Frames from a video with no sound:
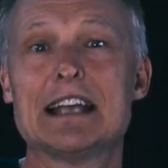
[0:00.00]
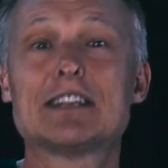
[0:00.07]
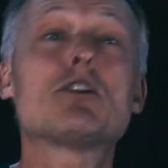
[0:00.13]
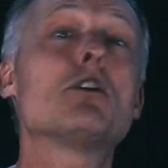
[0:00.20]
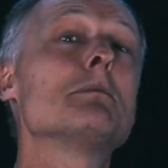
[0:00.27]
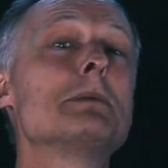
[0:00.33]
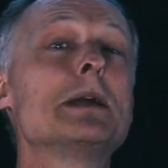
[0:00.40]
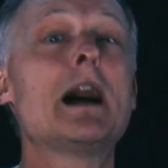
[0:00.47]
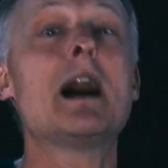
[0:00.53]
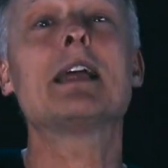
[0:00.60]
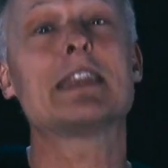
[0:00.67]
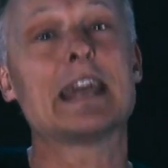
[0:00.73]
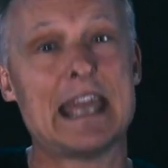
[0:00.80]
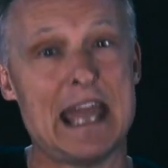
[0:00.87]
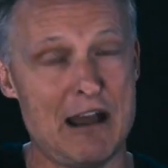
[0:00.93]
It's going
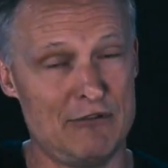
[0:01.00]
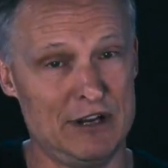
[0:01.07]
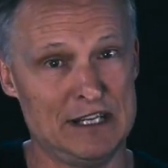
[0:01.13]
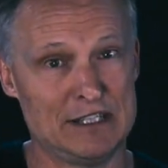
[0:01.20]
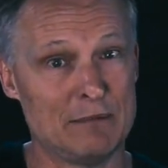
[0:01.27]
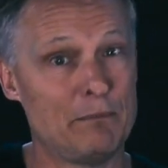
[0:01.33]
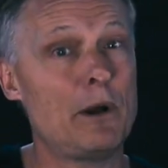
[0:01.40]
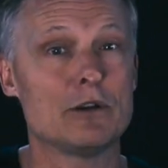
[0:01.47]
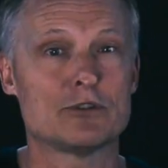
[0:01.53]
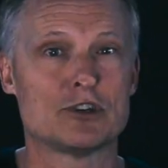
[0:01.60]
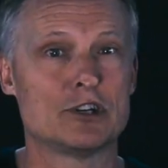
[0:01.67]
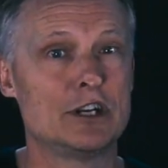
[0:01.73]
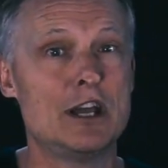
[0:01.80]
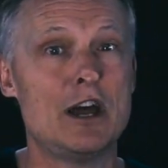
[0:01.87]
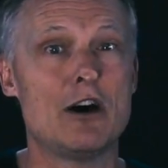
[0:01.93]
beyond the counties. And Paul
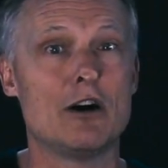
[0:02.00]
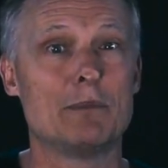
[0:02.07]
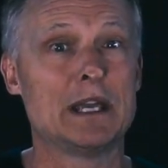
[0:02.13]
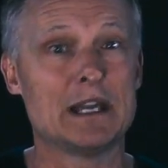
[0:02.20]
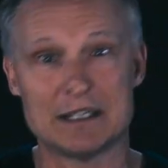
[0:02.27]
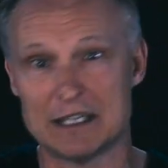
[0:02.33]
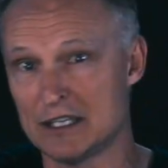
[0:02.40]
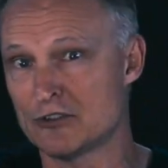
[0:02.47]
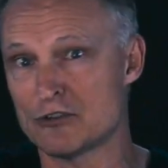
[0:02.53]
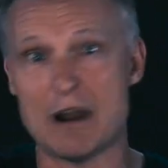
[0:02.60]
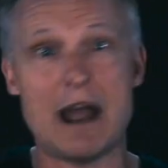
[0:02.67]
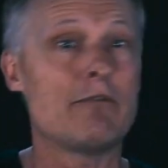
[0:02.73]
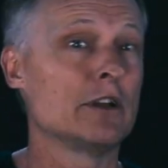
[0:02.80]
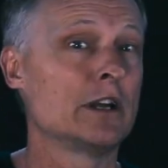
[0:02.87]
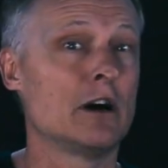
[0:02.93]
should know because he's
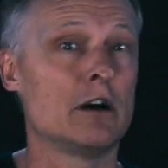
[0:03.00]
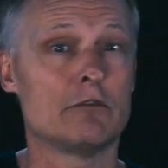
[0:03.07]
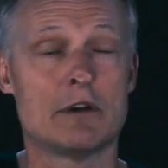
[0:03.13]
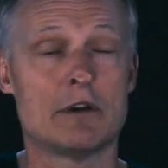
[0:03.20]
traveling all